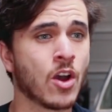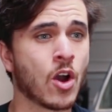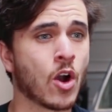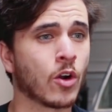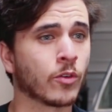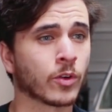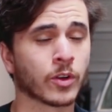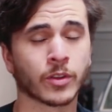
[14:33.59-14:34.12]

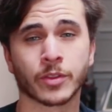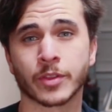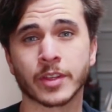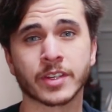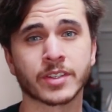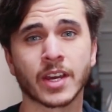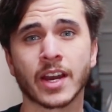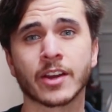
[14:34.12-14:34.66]
over the
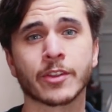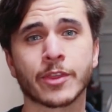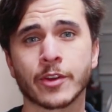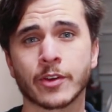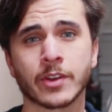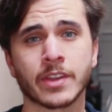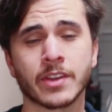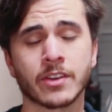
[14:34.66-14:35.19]
entire
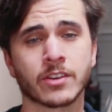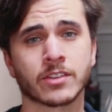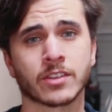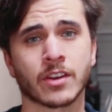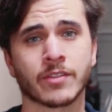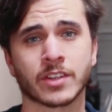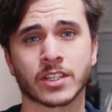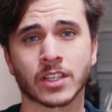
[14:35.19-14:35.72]
30 years
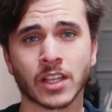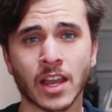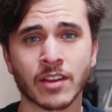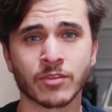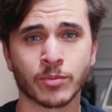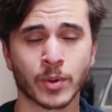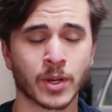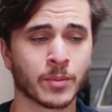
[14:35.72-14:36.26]
of its
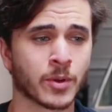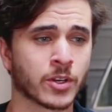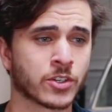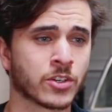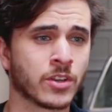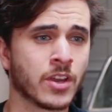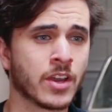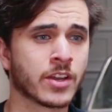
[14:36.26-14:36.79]
life pretty much